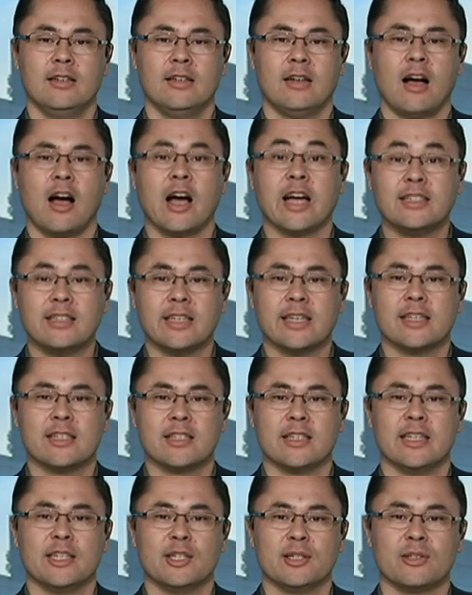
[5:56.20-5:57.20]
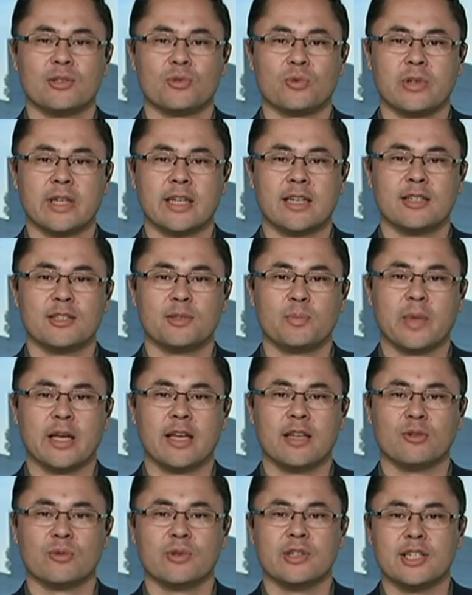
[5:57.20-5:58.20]
IT as an industry has
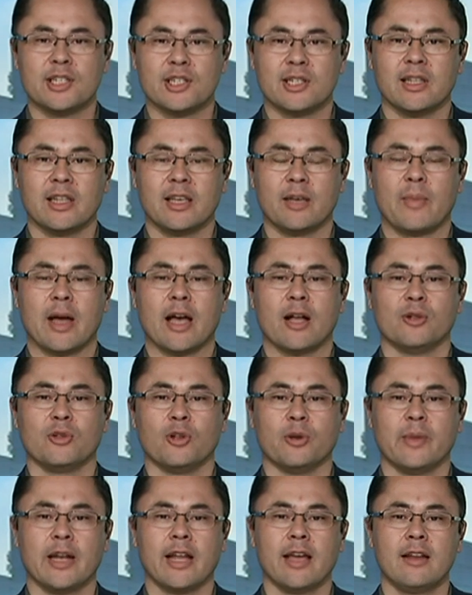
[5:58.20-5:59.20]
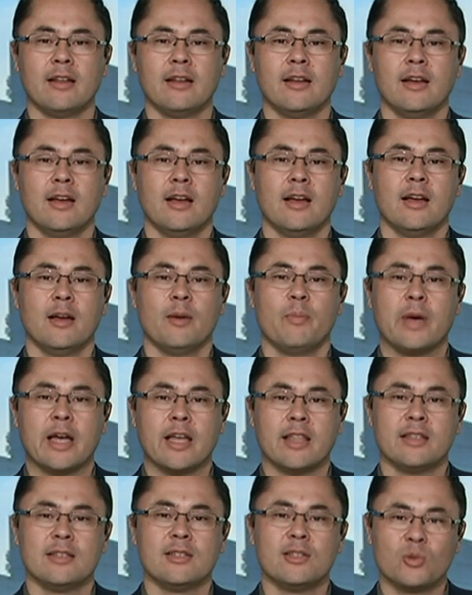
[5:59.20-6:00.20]
been traditionally male-dominated. But
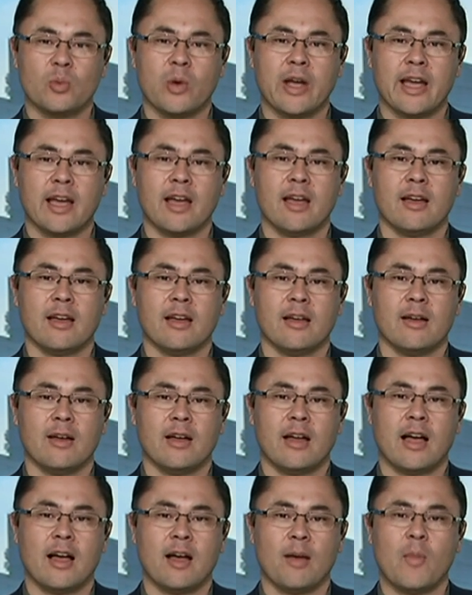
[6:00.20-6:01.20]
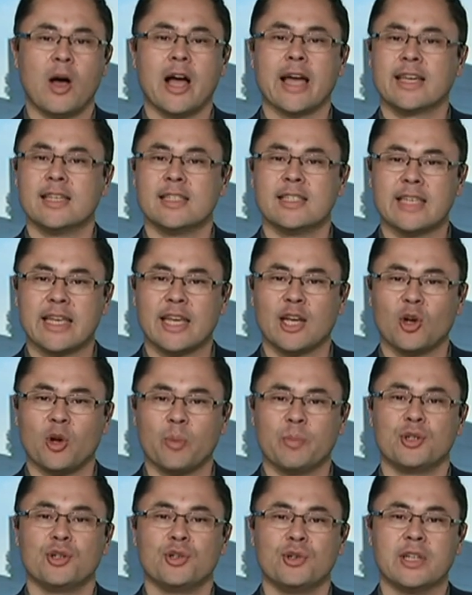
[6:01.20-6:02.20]
this is where Mike is seeing an
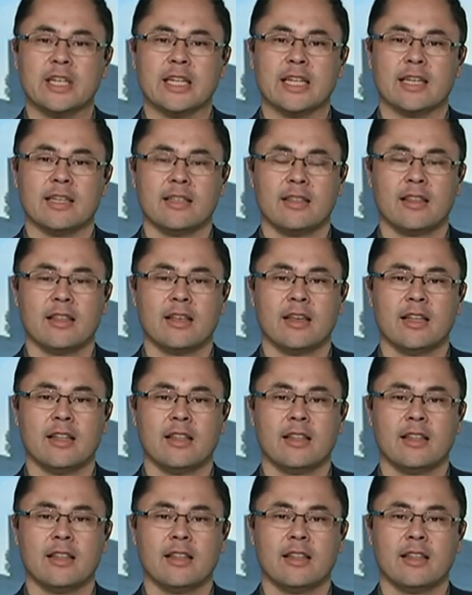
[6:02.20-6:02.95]
opportunity, that